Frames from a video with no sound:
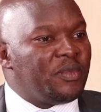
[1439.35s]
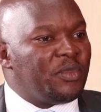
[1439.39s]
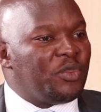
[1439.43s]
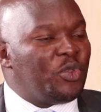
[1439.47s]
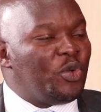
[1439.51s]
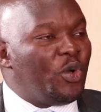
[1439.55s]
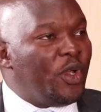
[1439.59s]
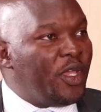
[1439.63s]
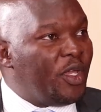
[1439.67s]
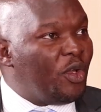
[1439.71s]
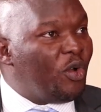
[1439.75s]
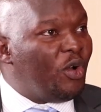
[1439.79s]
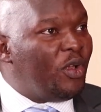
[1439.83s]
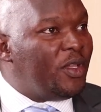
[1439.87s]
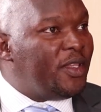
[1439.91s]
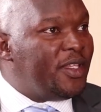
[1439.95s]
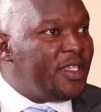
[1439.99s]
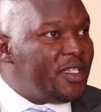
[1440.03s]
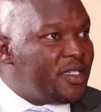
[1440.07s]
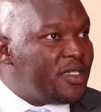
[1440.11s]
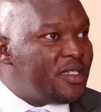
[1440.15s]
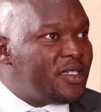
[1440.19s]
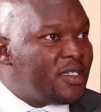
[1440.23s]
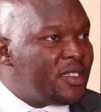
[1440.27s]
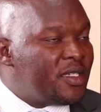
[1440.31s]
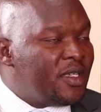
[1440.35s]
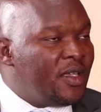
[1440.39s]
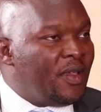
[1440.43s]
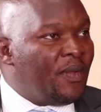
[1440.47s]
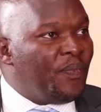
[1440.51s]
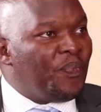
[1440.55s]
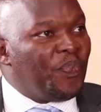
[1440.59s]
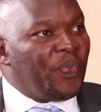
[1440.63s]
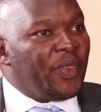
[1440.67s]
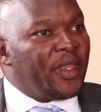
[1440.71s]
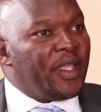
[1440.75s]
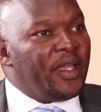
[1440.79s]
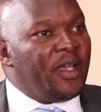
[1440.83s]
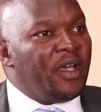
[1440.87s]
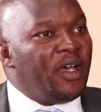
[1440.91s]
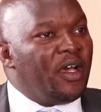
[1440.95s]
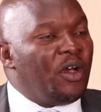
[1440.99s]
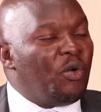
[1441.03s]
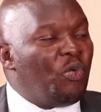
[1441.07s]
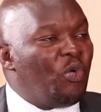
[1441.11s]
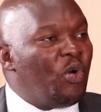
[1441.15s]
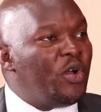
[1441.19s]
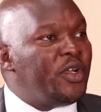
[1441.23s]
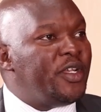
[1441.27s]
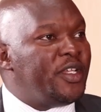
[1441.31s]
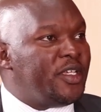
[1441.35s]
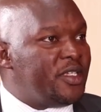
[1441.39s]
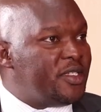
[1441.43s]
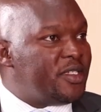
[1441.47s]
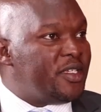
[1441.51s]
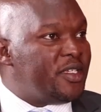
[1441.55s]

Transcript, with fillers: throwing all these uh, warning